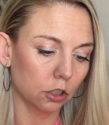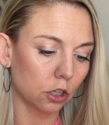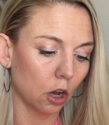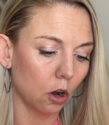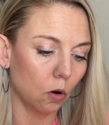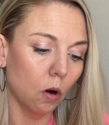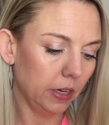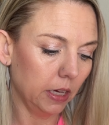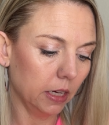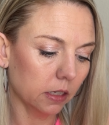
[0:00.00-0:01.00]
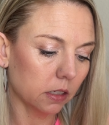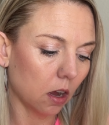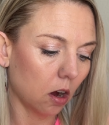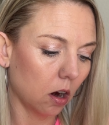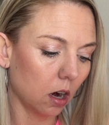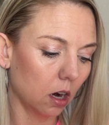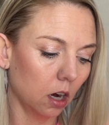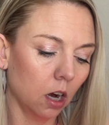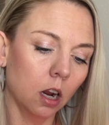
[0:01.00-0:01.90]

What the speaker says: So these are